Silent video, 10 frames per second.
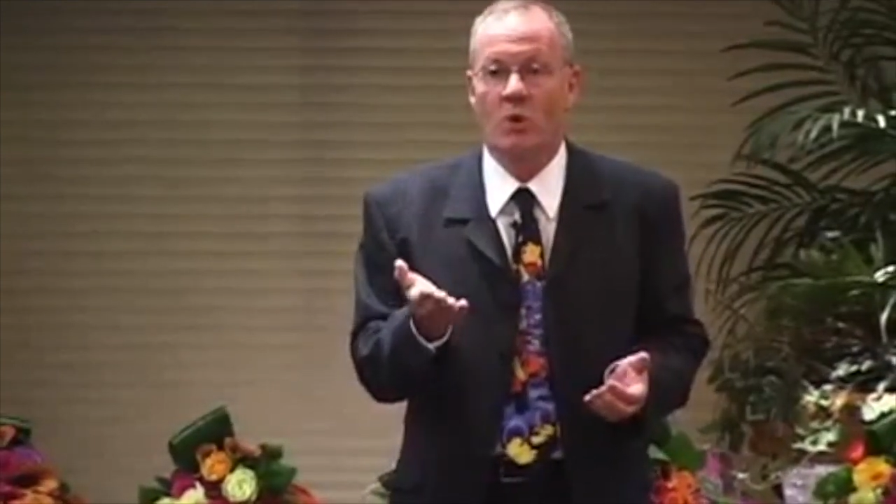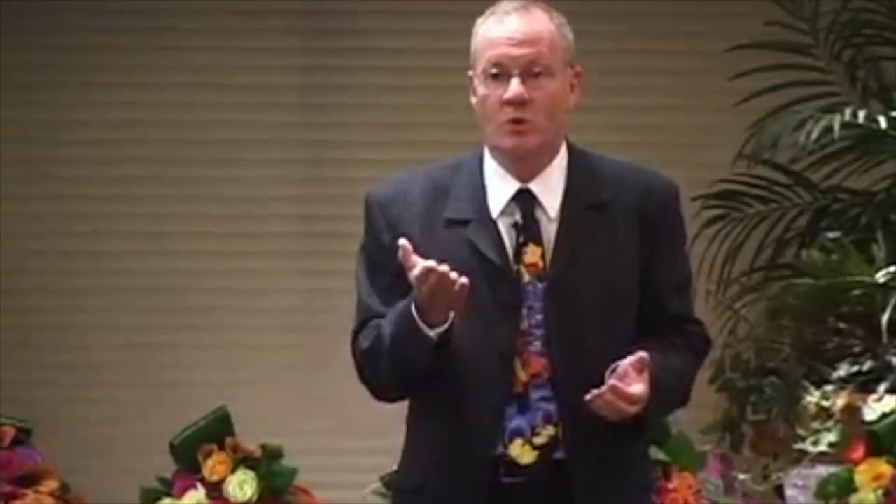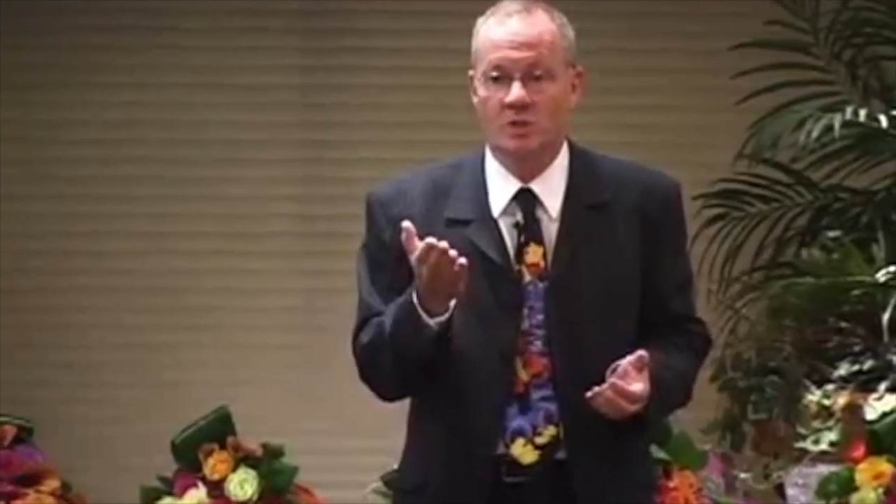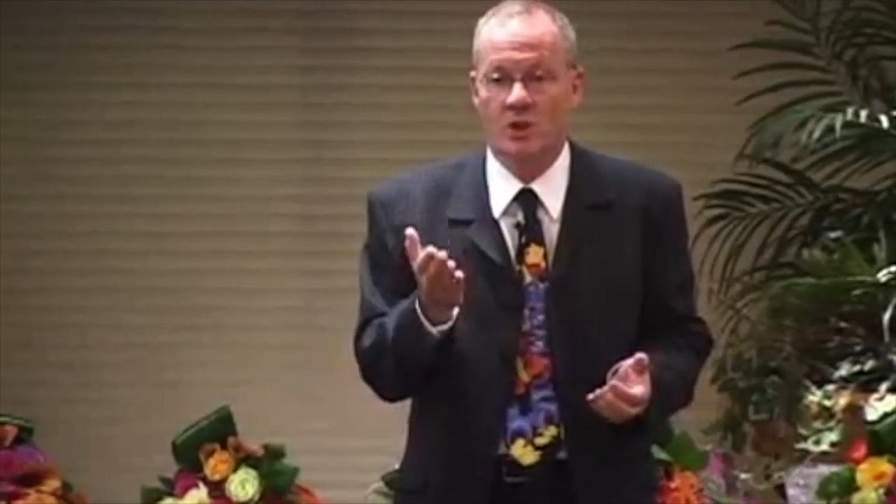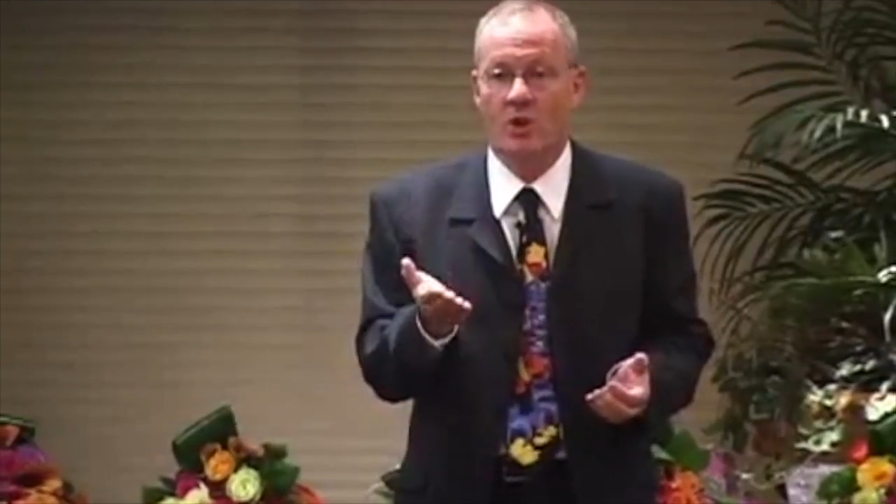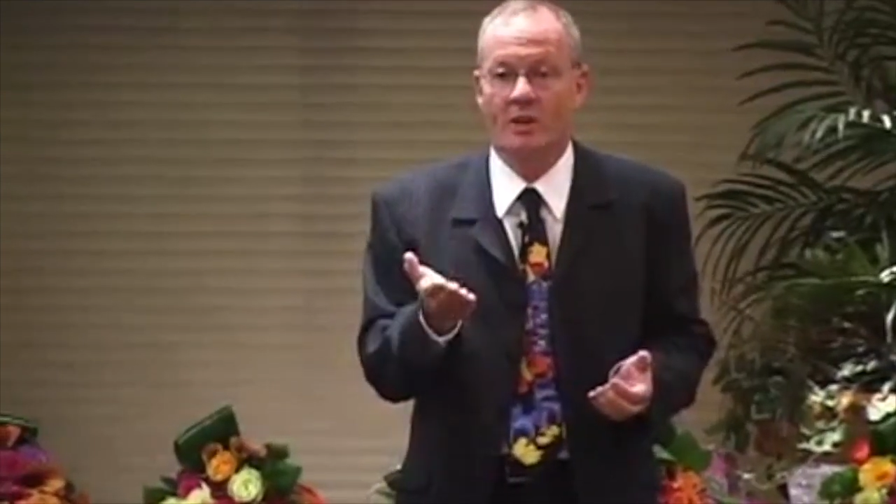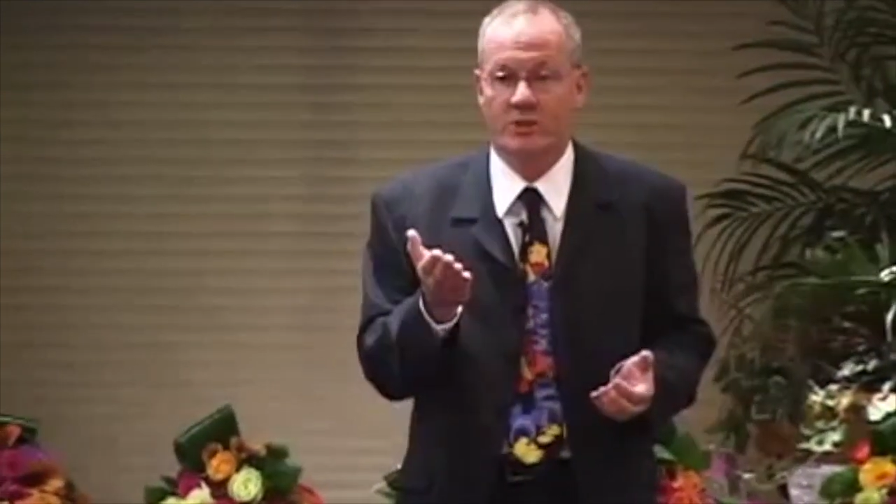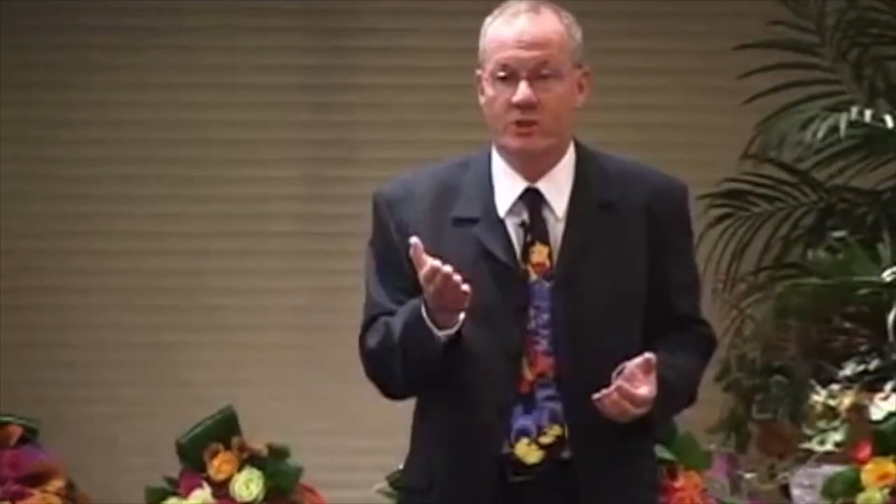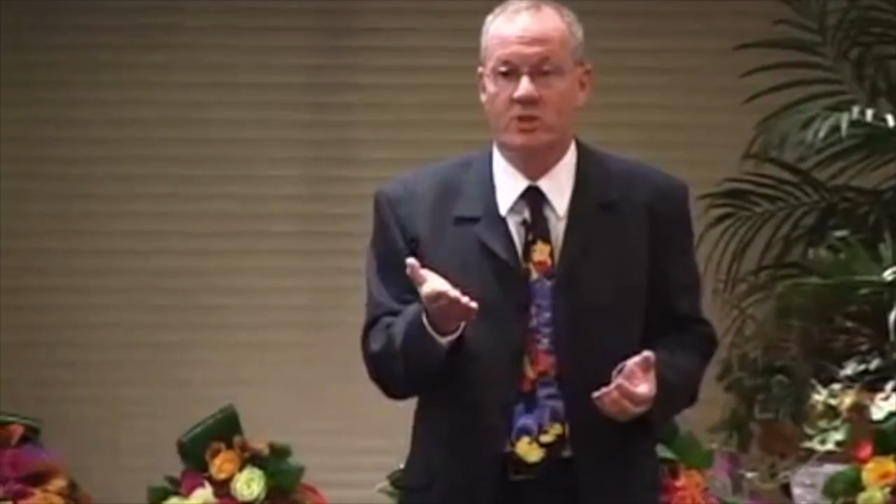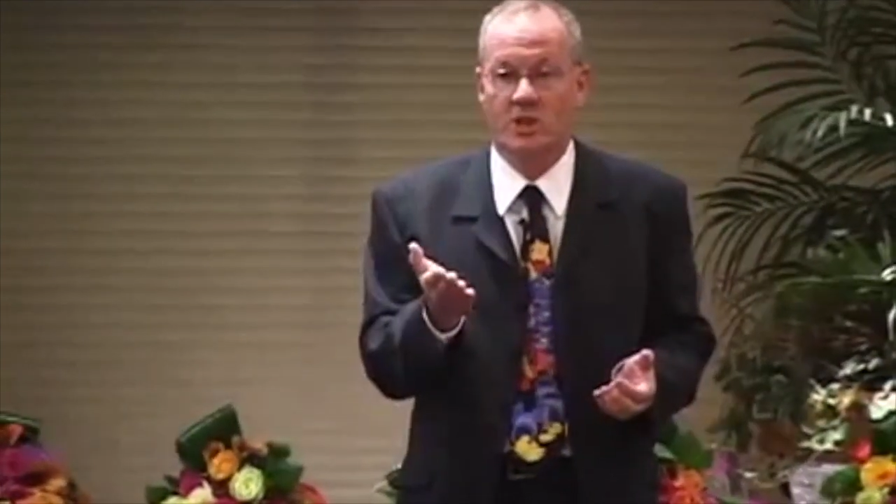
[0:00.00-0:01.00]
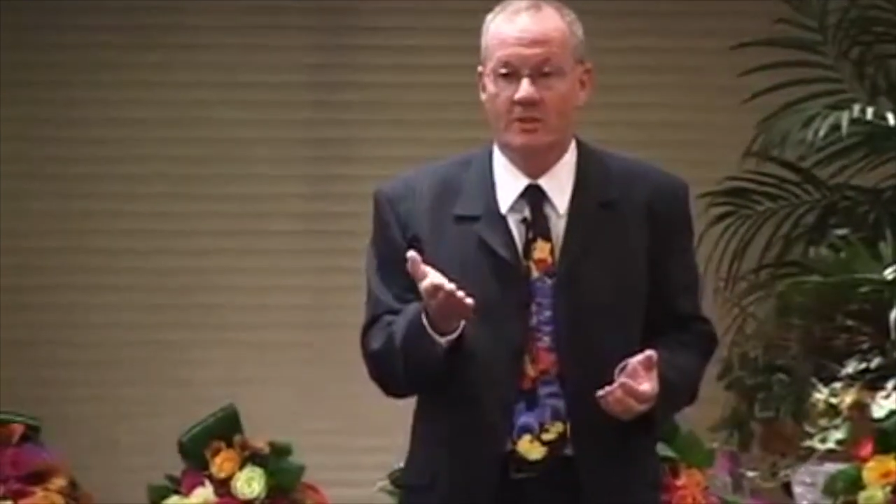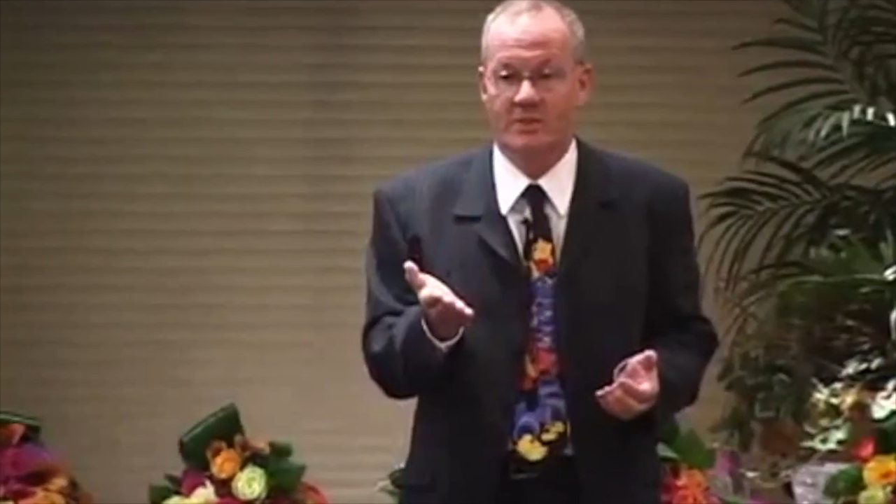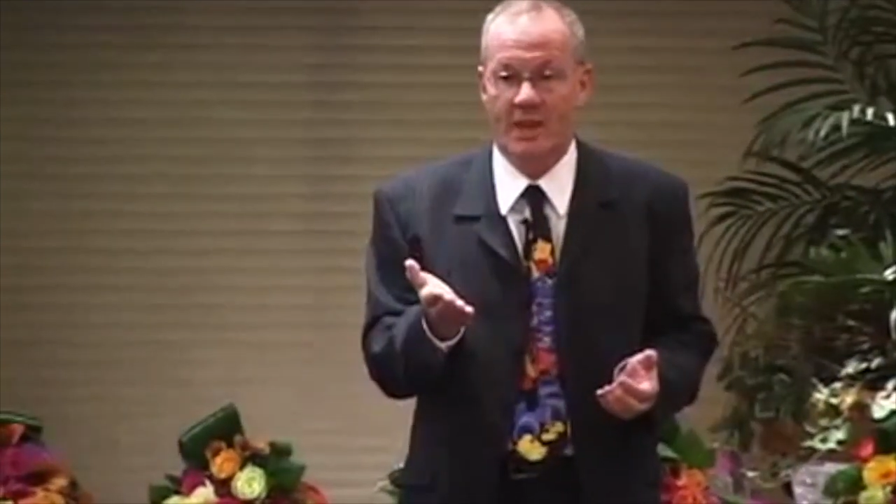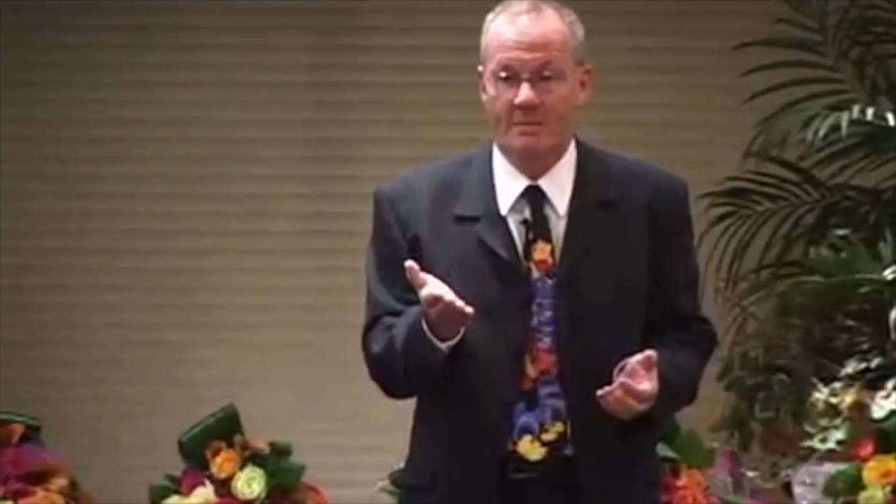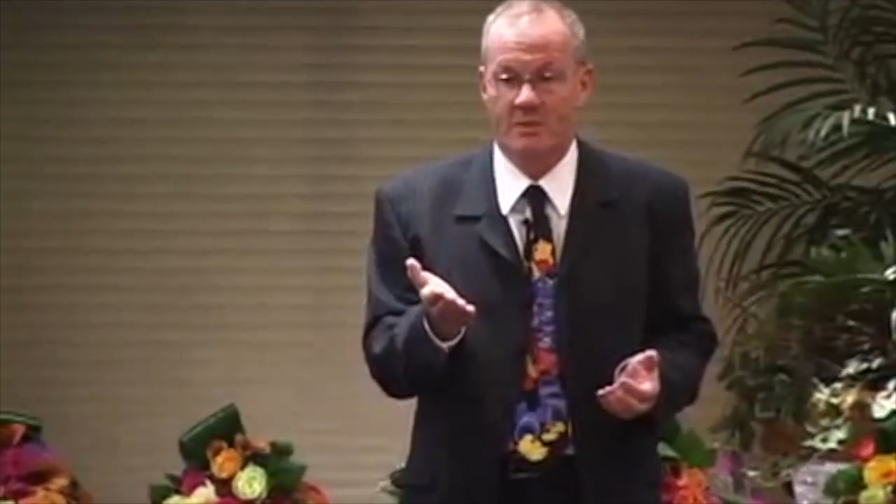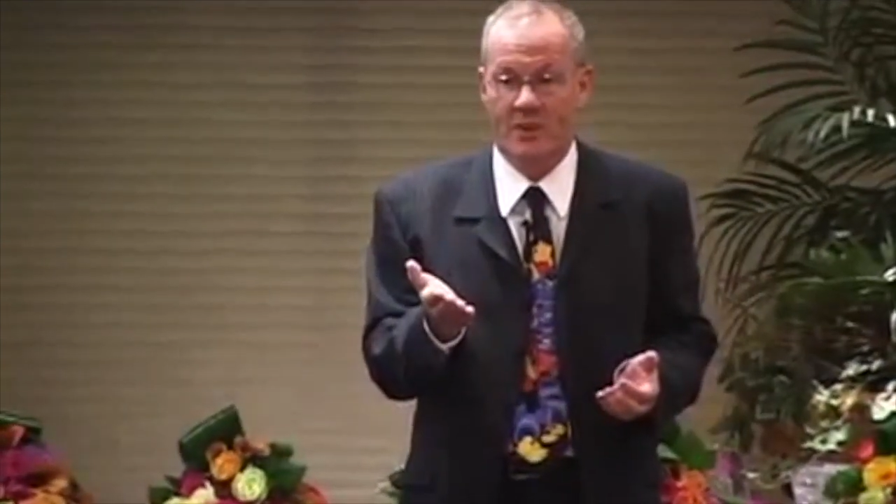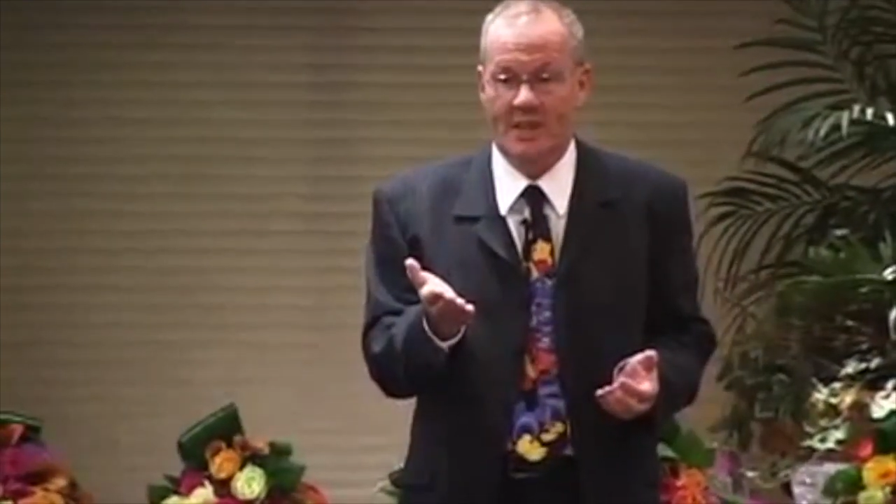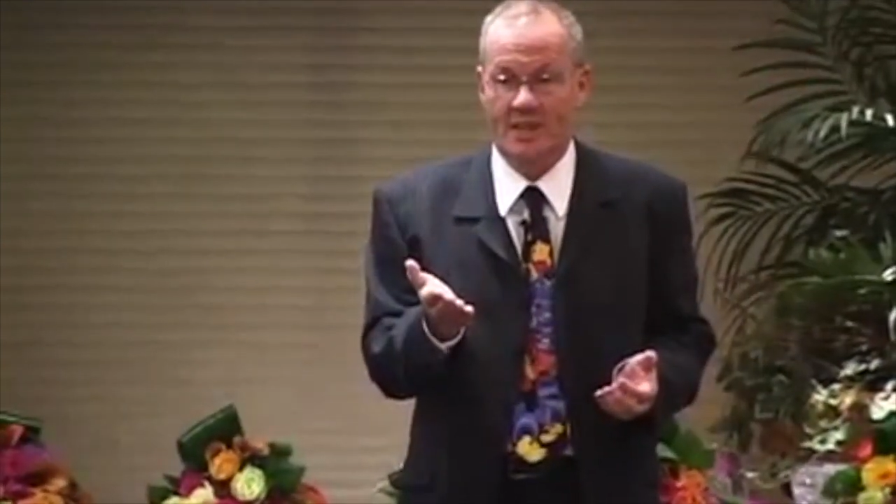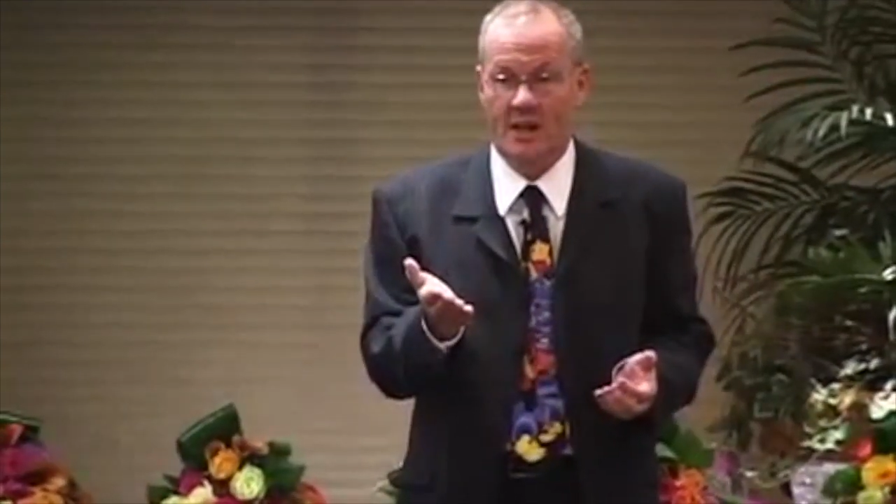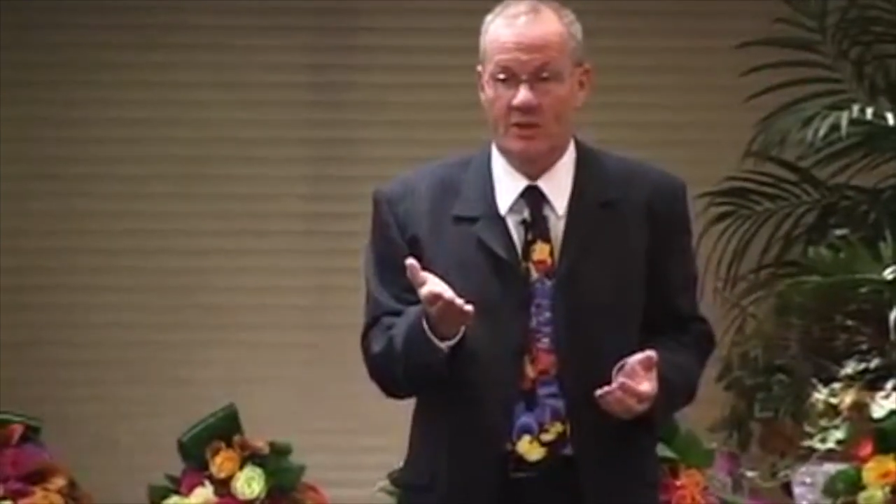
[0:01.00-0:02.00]
who's going through tough times
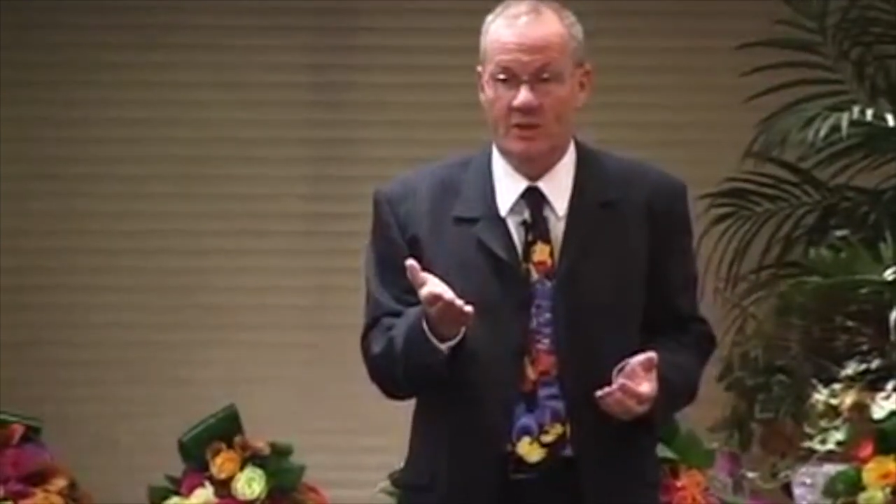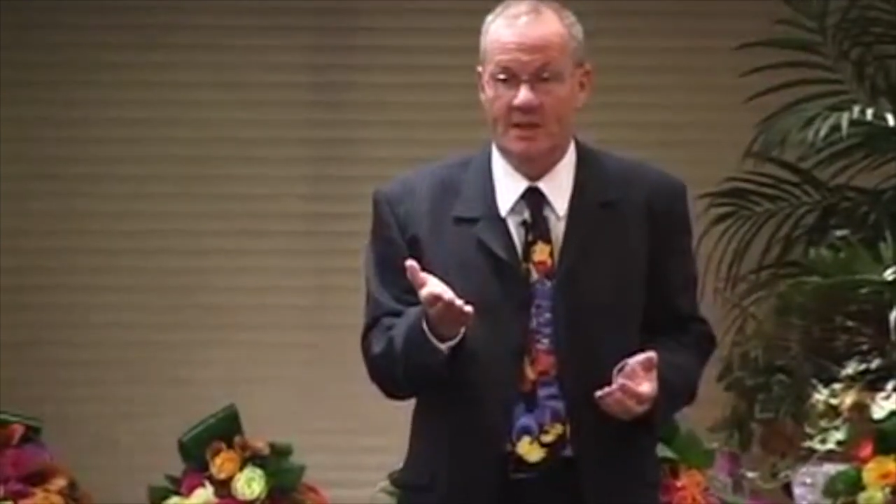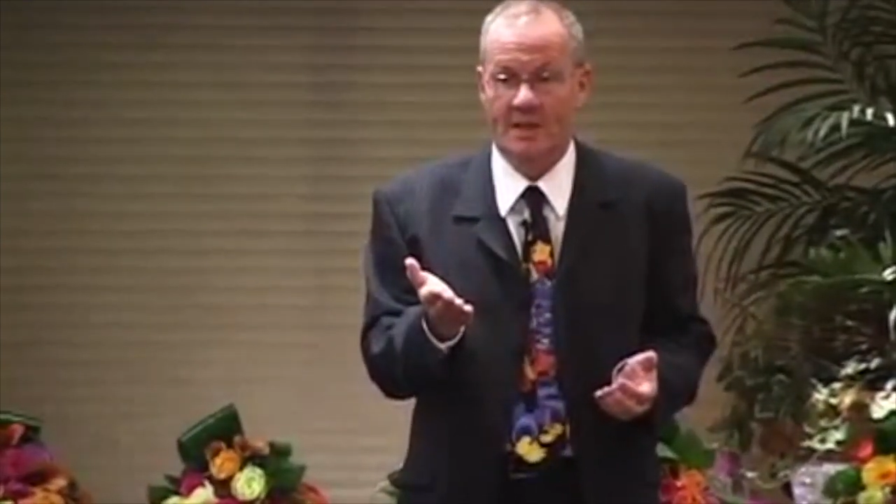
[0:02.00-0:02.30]
right now.